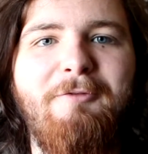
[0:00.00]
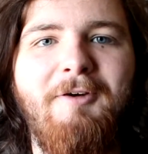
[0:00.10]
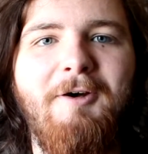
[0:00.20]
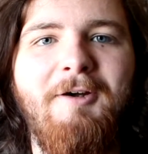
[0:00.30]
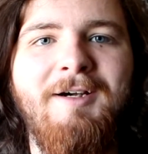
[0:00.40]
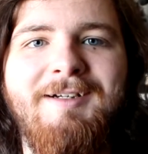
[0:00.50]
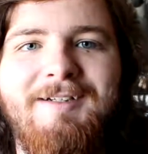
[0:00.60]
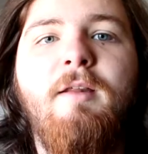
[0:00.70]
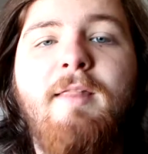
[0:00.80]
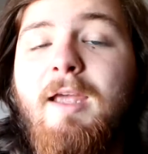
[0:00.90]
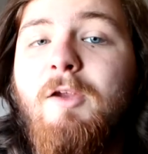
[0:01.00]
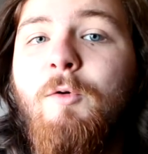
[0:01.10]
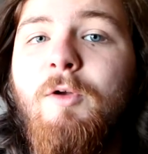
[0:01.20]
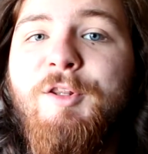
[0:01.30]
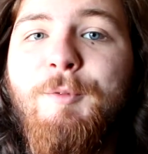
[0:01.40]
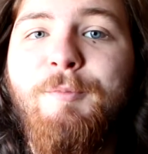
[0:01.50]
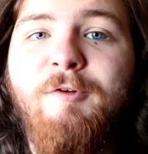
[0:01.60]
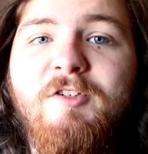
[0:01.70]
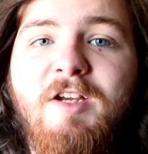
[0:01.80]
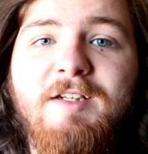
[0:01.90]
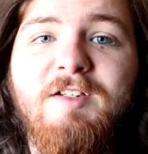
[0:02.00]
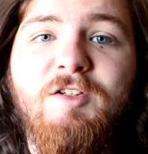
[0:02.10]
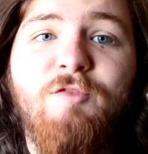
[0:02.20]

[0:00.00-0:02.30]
far. They're calling the project